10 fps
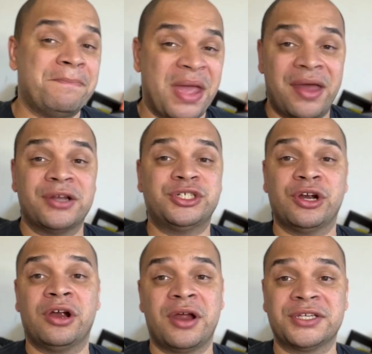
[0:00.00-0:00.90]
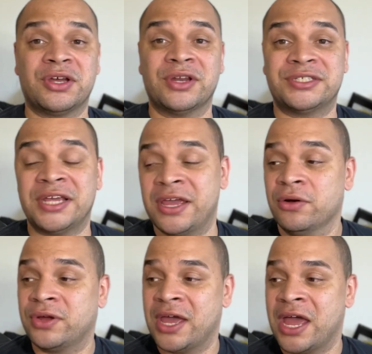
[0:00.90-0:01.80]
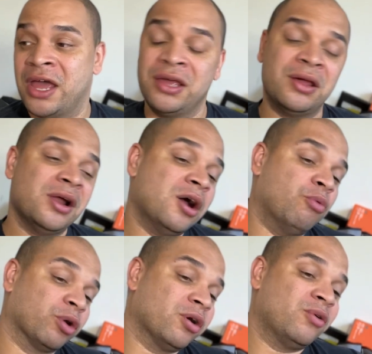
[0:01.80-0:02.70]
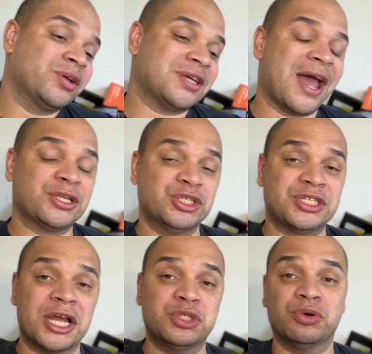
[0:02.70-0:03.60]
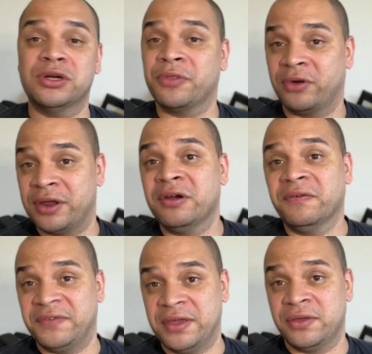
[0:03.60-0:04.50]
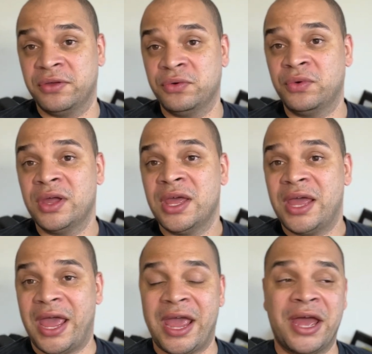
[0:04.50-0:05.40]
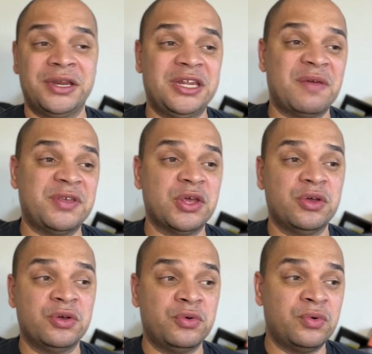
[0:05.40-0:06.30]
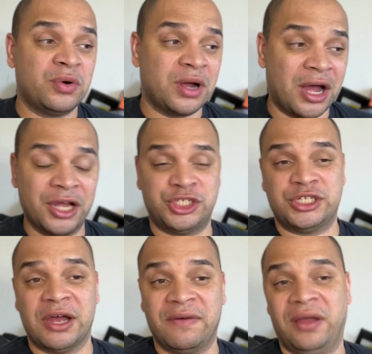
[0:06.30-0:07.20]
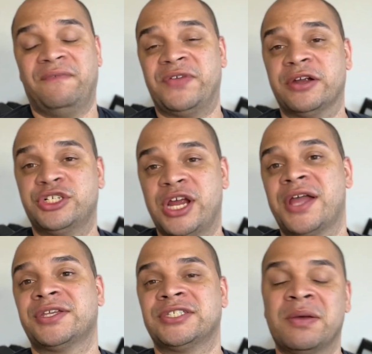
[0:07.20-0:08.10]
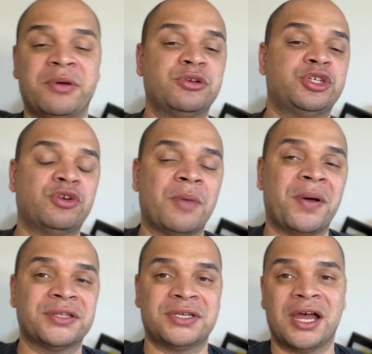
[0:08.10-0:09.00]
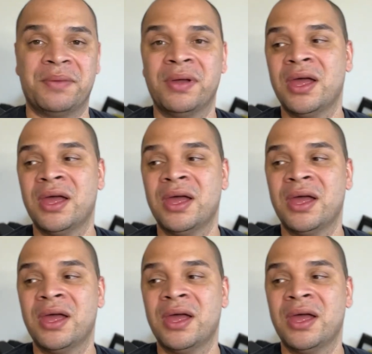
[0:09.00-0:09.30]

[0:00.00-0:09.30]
manager is going to say, okay, we're going to actually schedule another interview and give you a fair chance as somebody who showed up on time?